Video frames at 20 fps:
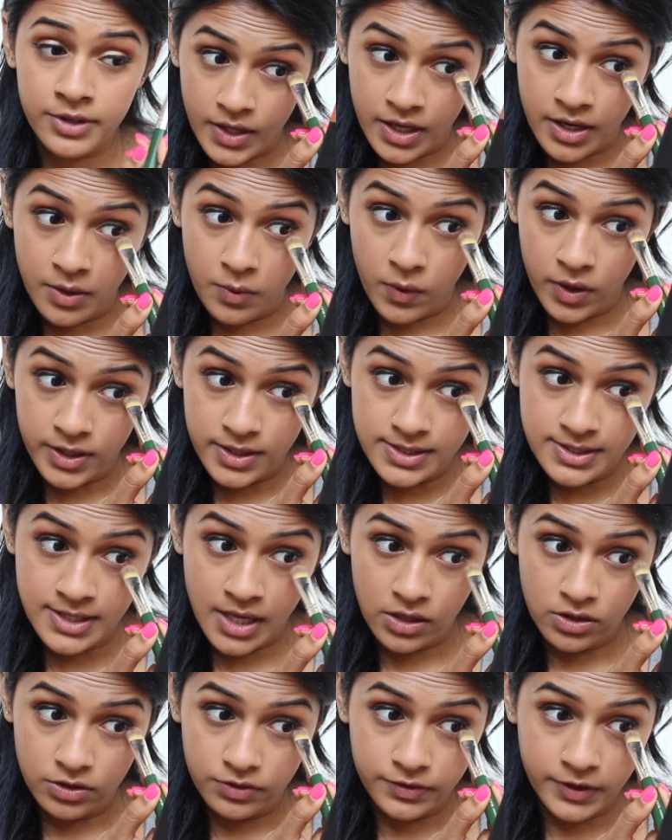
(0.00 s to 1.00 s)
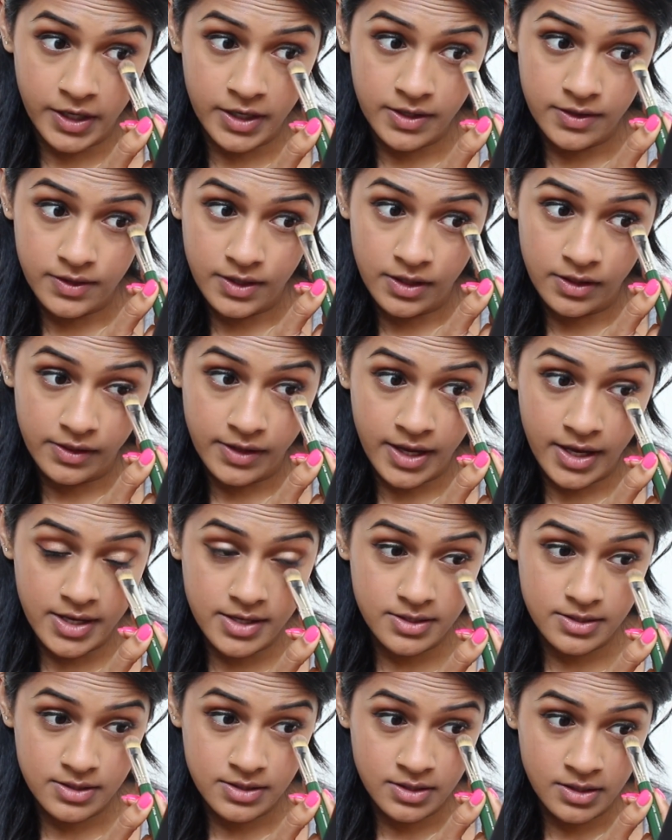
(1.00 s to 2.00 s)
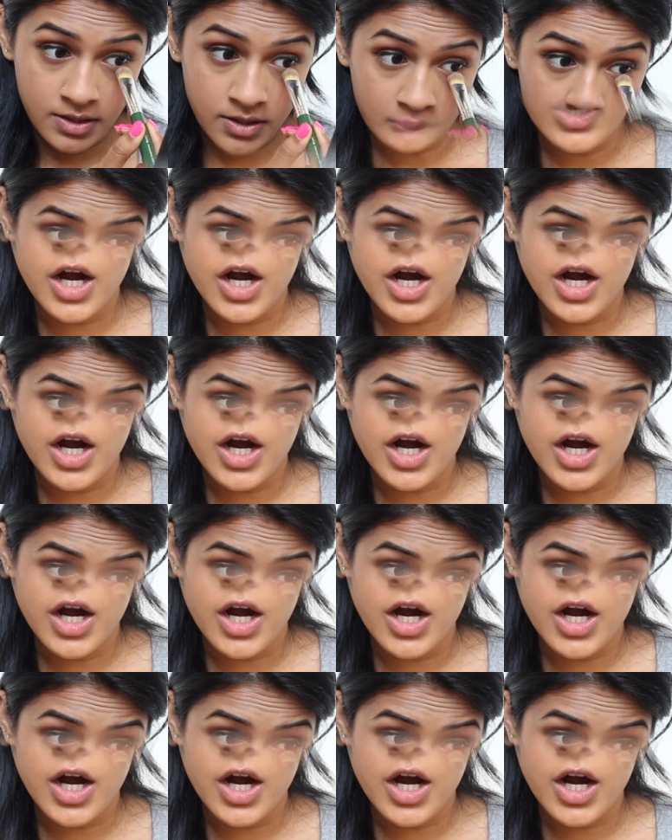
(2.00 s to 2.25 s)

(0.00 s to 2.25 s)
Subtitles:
I didn't want to settle for anything less.